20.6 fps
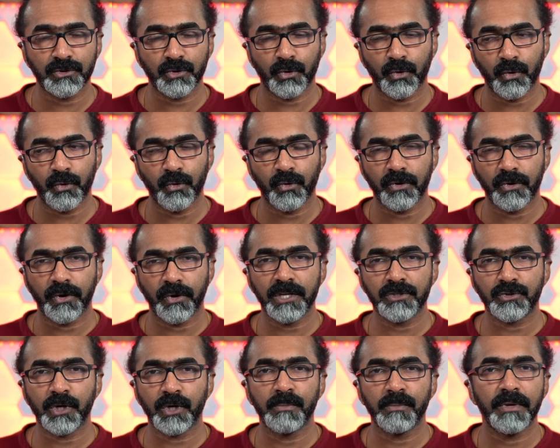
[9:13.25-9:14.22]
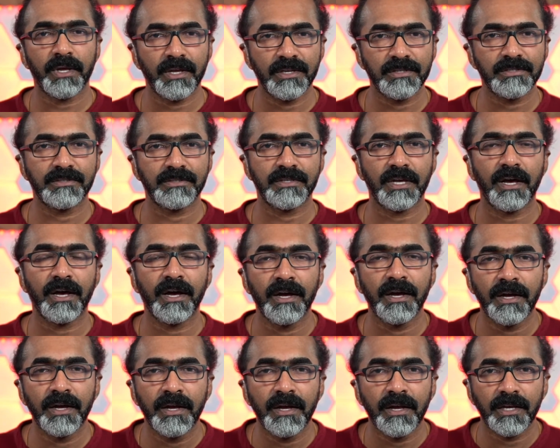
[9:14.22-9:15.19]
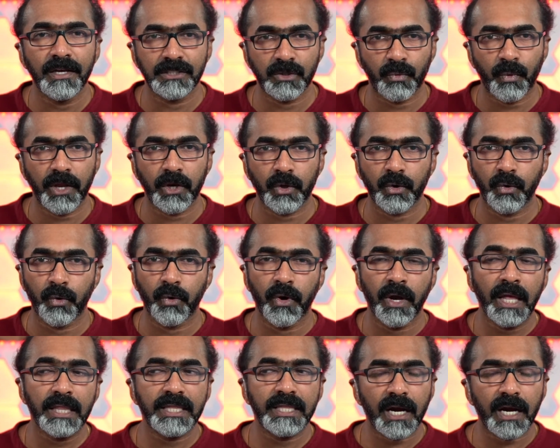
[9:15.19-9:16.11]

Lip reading: So Restream is the way to go.